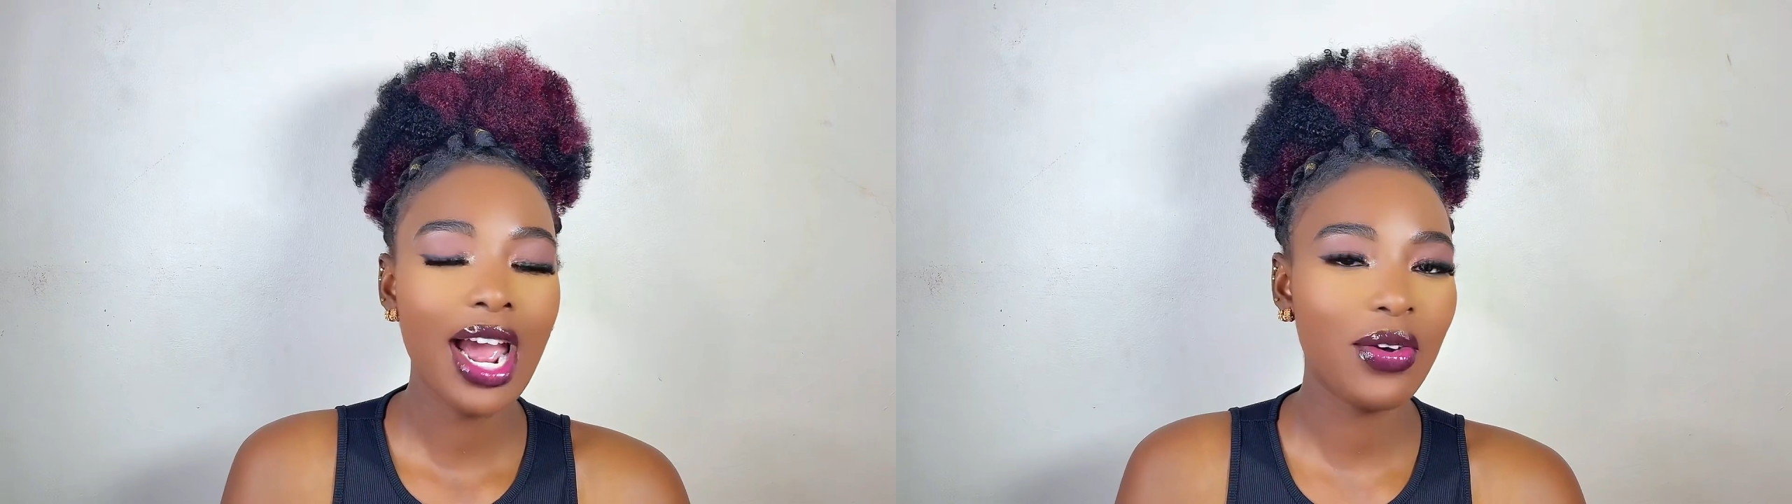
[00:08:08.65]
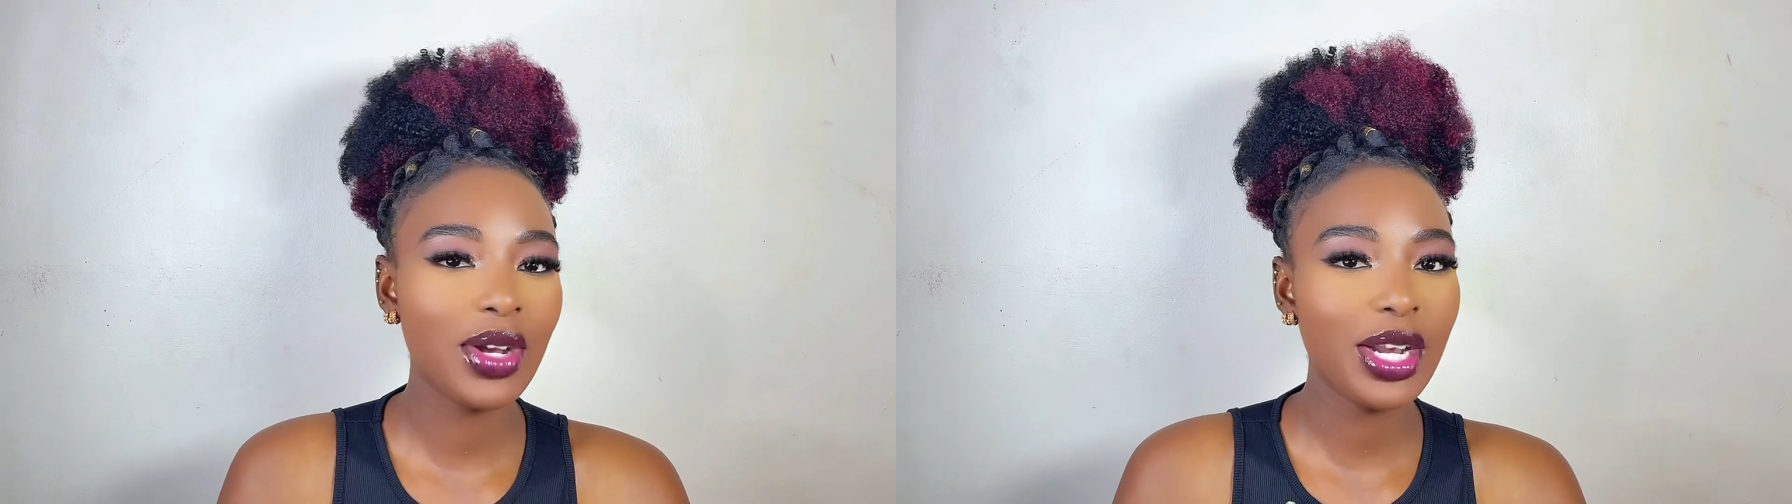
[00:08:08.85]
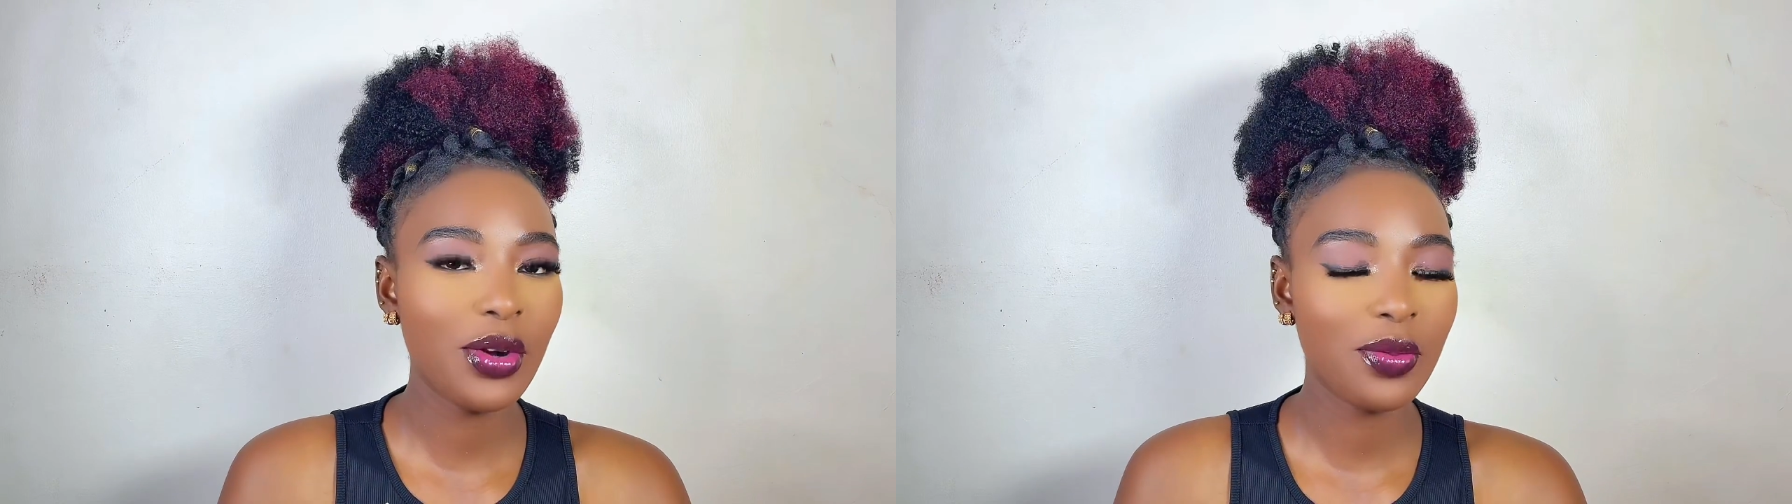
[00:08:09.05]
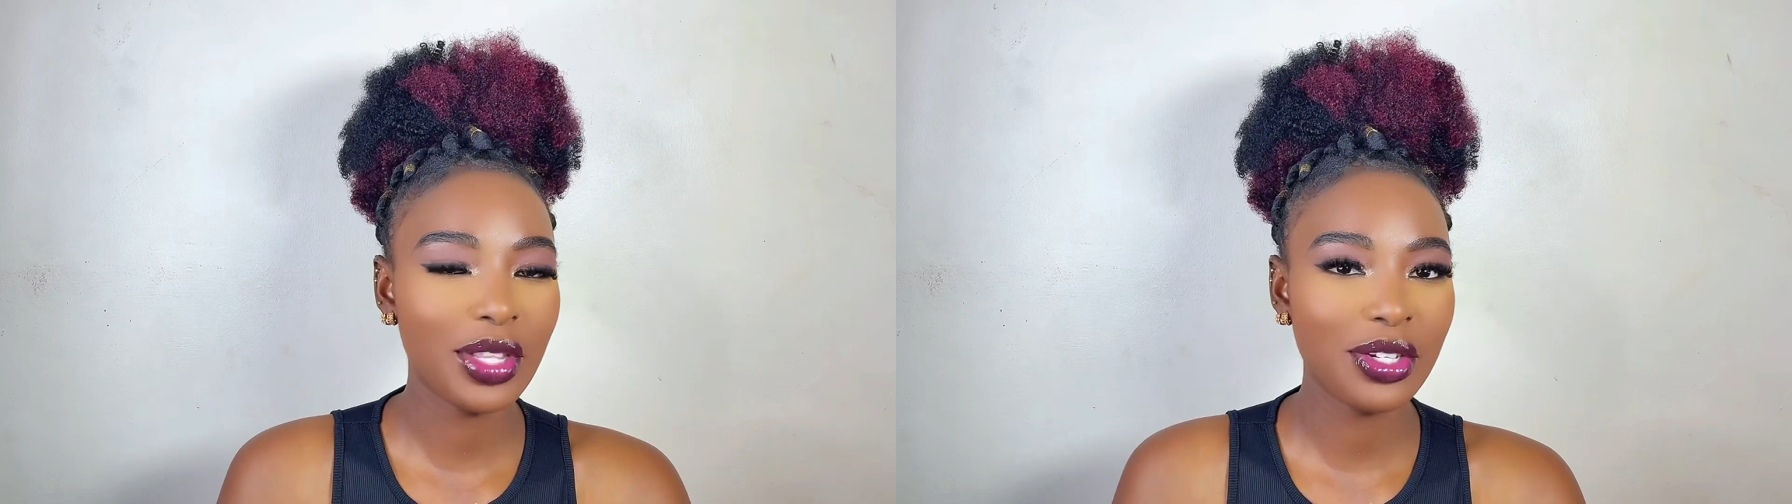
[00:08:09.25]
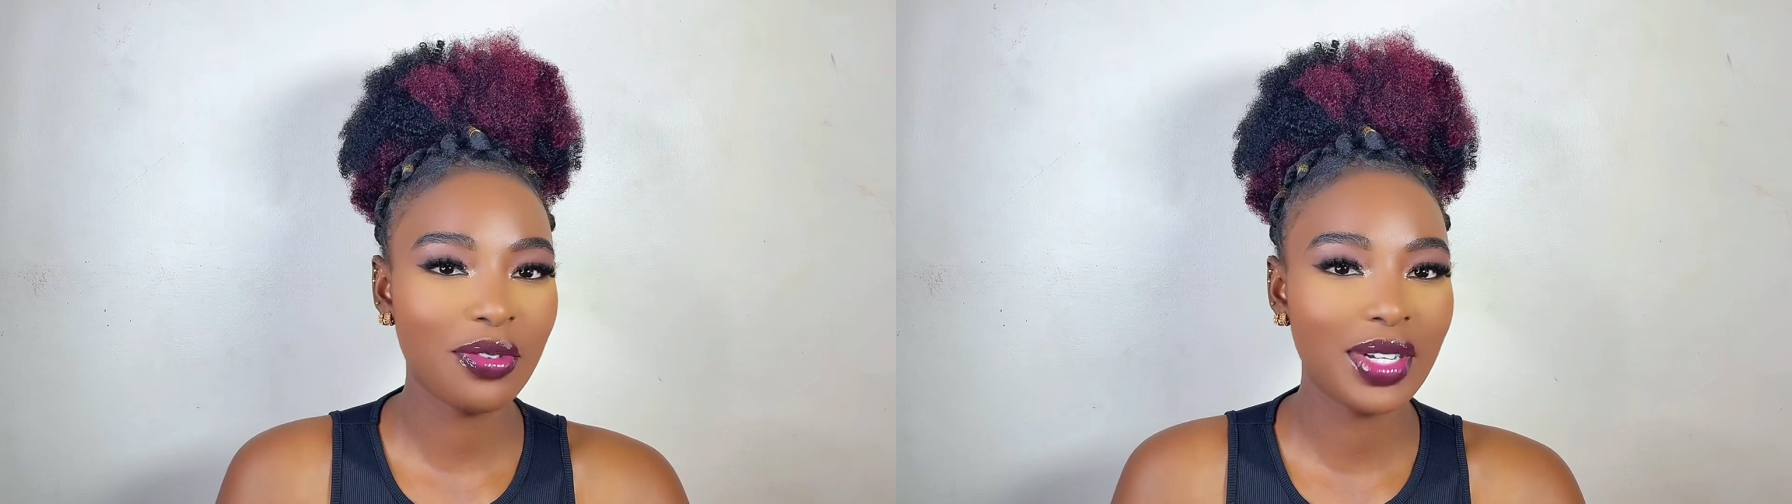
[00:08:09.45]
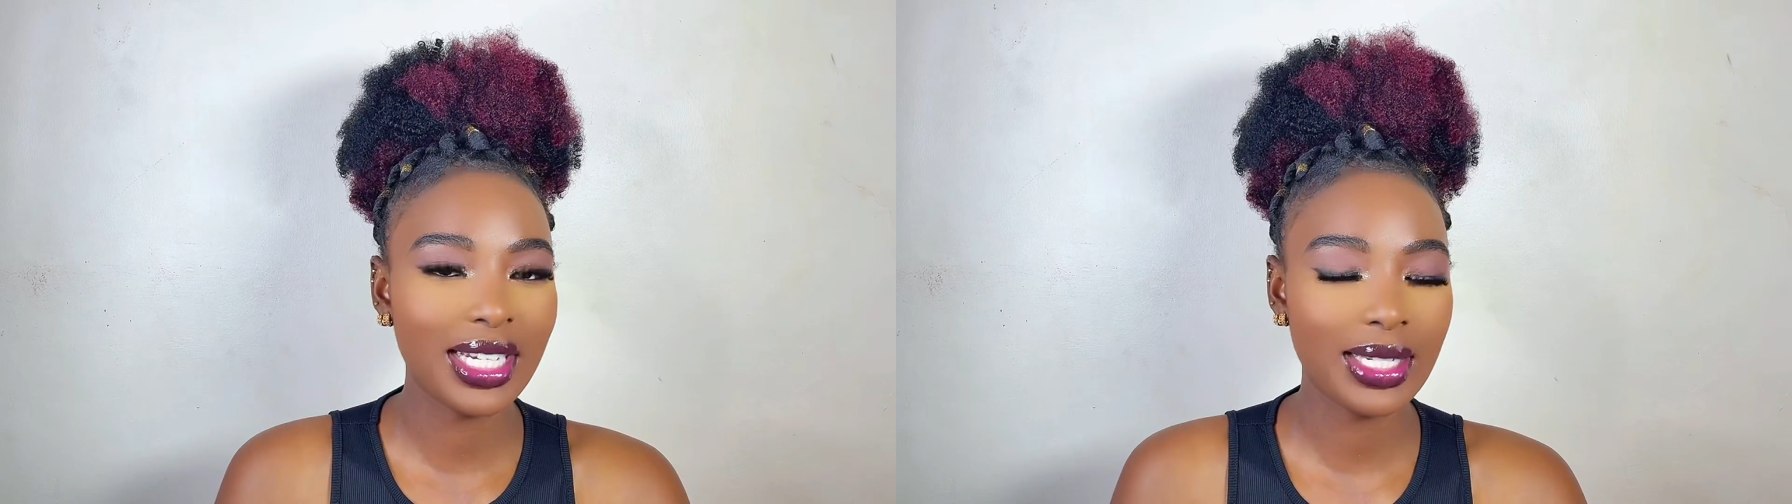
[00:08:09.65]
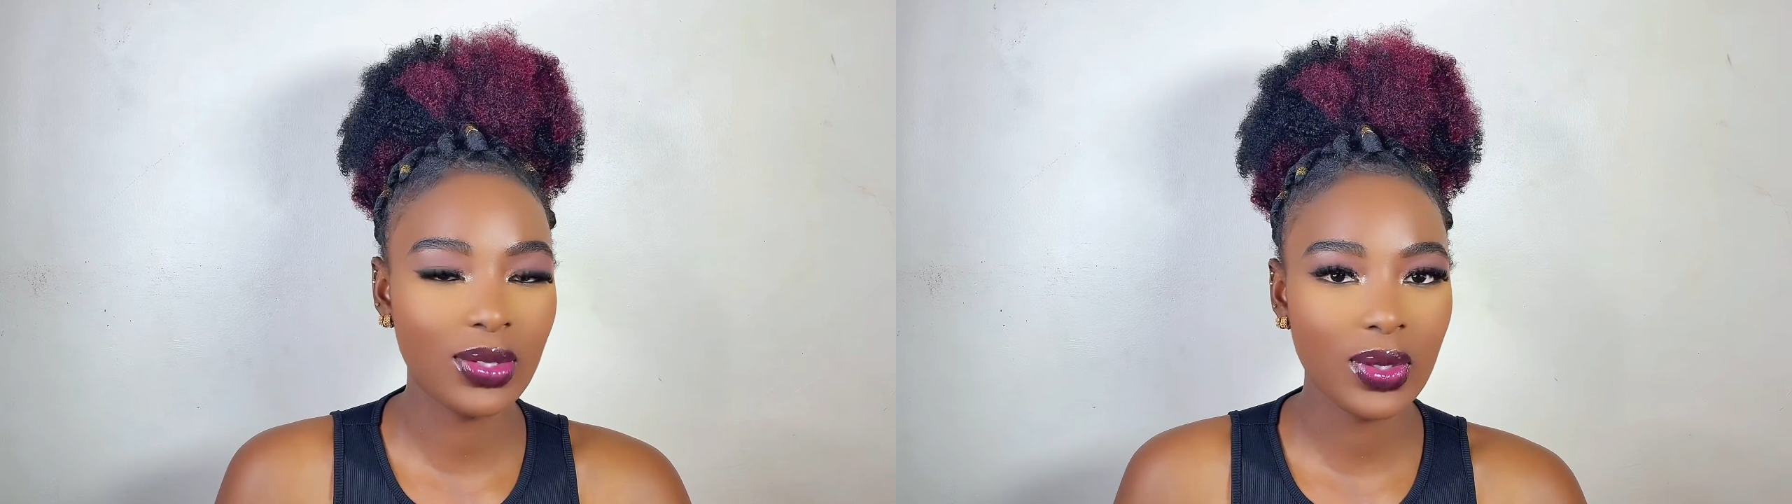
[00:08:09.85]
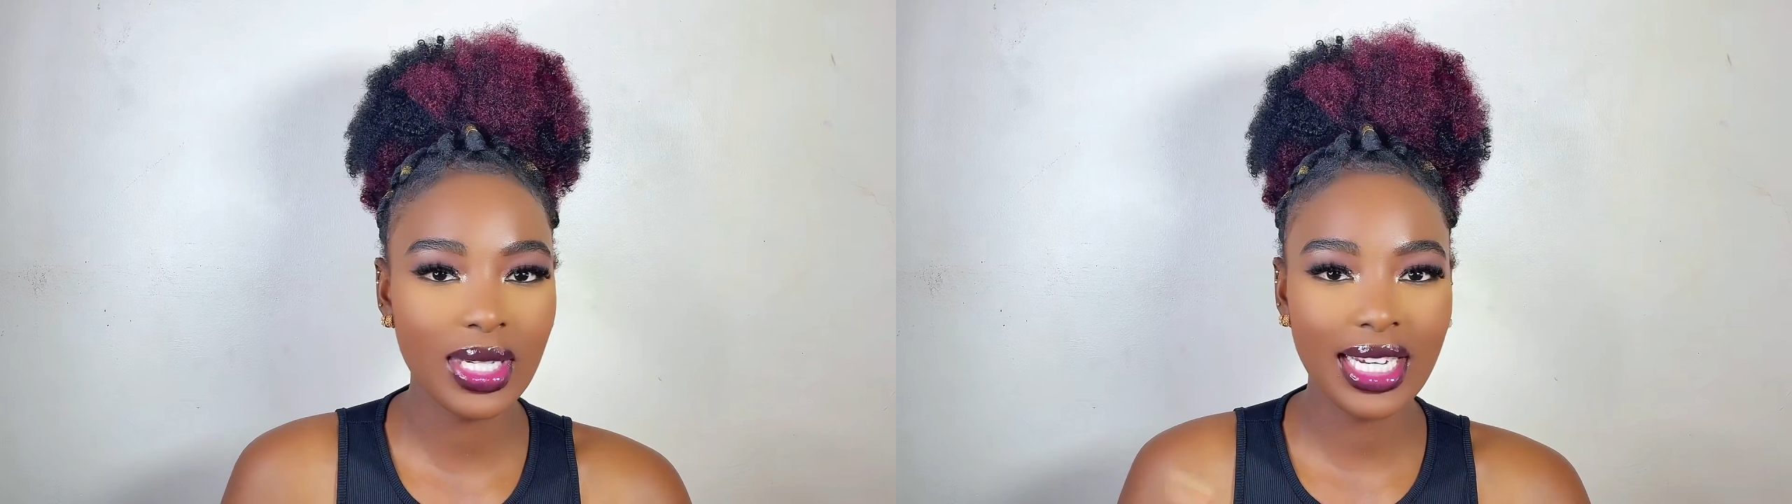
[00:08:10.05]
I really hope that you've understood